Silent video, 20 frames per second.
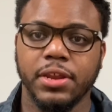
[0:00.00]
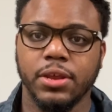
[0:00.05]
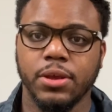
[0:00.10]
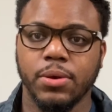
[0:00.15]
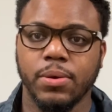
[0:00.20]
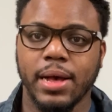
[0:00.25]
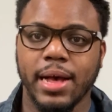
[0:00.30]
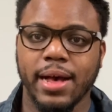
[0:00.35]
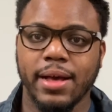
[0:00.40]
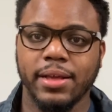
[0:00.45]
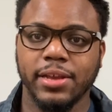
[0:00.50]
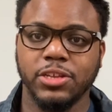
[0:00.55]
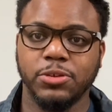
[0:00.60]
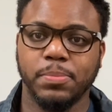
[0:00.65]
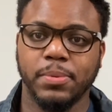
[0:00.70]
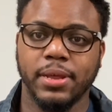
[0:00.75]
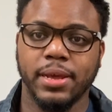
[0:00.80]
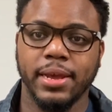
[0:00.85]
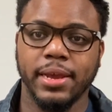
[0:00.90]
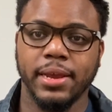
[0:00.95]
I'll
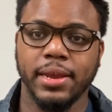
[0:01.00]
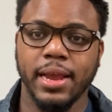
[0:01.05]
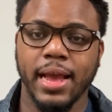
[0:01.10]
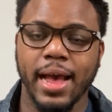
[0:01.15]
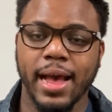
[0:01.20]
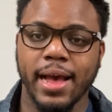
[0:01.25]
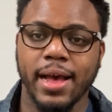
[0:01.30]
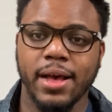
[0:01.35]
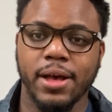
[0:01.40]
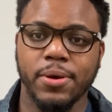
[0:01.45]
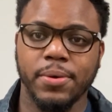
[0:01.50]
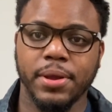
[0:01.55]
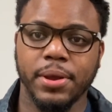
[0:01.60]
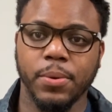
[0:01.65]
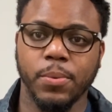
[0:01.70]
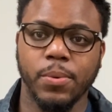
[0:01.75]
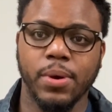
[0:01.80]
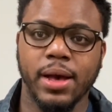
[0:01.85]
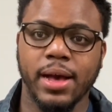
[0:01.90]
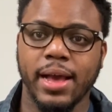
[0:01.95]
explain how
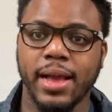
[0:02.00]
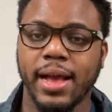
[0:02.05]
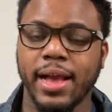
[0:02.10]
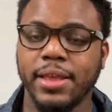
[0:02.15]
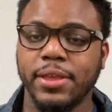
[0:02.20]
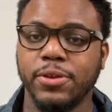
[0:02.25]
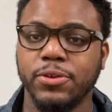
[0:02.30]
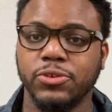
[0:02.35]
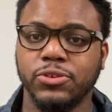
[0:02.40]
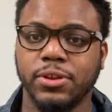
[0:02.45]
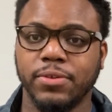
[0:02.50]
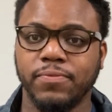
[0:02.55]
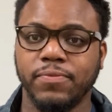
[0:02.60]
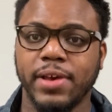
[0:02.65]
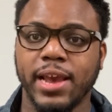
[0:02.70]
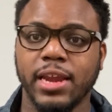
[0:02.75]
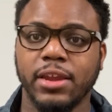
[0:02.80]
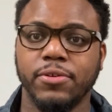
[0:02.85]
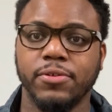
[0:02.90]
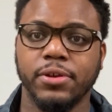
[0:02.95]
and why I use a
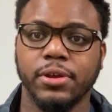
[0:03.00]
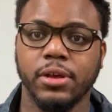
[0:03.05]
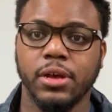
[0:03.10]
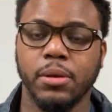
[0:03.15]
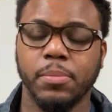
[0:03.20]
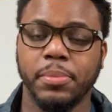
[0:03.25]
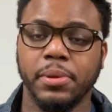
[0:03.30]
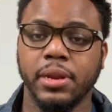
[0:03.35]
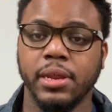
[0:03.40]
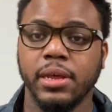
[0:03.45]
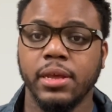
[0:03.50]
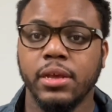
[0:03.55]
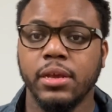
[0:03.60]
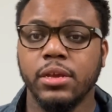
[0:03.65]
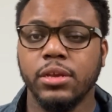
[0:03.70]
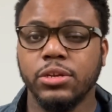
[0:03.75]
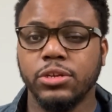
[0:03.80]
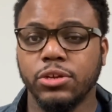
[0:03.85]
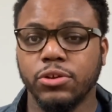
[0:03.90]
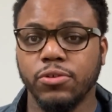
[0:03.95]
factoring company
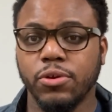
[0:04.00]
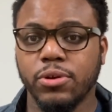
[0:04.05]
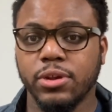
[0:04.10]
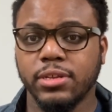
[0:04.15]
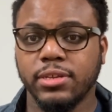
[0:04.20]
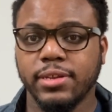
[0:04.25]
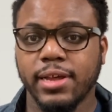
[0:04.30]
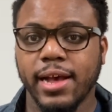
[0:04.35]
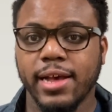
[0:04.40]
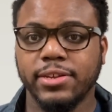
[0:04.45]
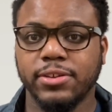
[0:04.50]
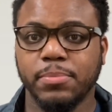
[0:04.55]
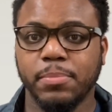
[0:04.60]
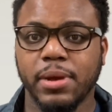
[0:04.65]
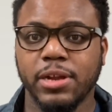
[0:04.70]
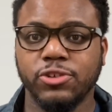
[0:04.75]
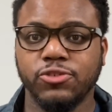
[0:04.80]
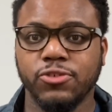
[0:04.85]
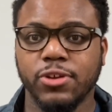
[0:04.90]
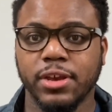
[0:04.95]
to grow the size of my
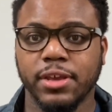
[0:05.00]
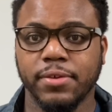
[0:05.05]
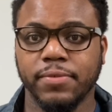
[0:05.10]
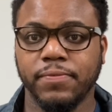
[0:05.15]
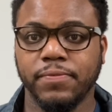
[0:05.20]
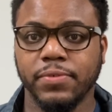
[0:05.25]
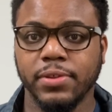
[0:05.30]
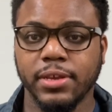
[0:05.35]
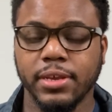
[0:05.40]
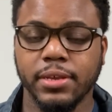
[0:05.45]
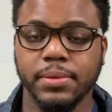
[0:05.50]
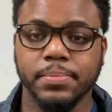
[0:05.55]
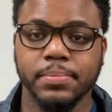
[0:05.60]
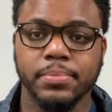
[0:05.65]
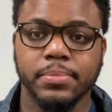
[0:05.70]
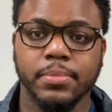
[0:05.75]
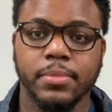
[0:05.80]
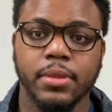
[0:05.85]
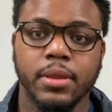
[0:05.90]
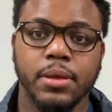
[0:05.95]
trucking fleet.
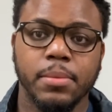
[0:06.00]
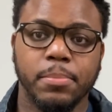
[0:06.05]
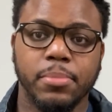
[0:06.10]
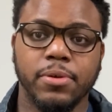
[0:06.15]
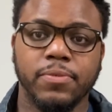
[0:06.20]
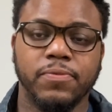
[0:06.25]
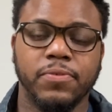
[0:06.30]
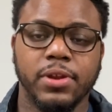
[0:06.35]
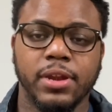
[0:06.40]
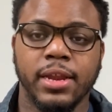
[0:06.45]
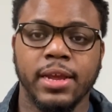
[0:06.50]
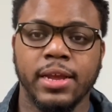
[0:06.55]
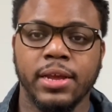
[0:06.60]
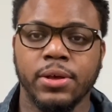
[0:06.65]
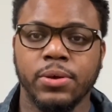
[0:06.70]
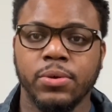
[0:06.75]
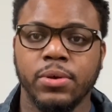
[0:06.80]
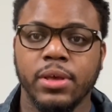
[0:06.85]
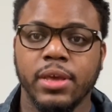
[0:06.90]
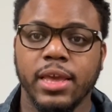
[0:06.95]
But for
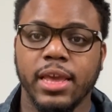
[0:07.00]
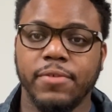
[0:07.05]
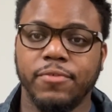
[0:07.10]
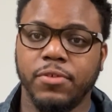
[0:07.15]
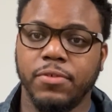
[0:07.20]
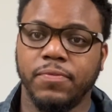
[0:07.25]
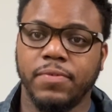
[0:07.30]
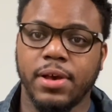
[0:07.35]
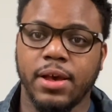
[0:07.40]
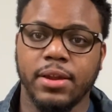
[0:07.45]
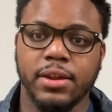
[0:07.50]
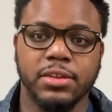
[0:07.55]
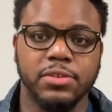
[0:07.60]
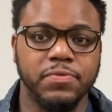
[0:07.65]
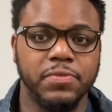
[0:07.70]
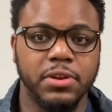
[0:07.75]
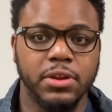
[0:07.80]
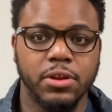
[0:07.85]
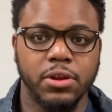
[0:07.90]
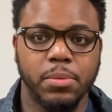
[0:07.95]
now, if you find this
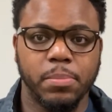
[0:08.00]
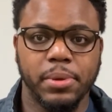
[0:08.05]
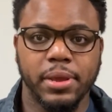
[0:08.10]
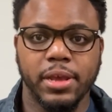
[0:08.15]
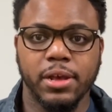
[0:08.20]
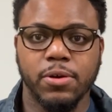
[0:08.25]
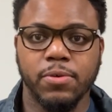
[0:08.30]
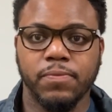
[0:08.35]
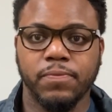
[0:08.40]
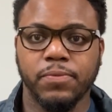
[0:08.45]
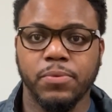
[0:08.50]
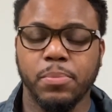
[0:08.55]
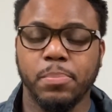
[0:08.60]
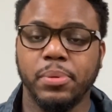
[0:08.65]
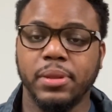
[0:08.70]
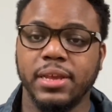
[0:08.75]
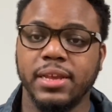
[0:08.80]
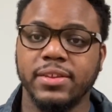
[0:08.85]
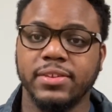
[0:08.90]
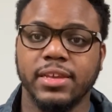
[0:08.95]
video to be helpful,
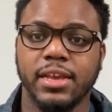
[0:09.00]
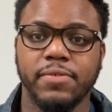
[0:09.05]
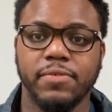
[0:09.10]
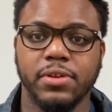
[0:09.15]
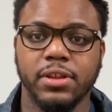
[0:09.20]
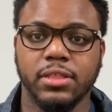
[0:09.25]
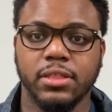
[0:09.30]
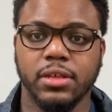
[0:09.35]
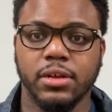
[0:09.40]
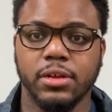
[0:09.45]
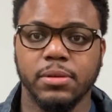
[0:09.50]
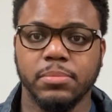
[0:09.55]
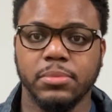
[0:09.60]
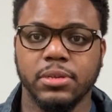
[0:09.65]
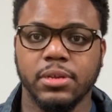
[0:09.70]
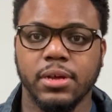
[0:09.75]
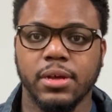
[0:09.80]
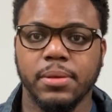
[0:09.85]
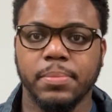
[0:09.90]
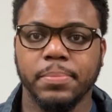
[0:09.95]
please give it a thumbs
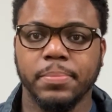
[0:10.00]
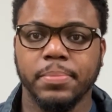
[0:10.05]
up.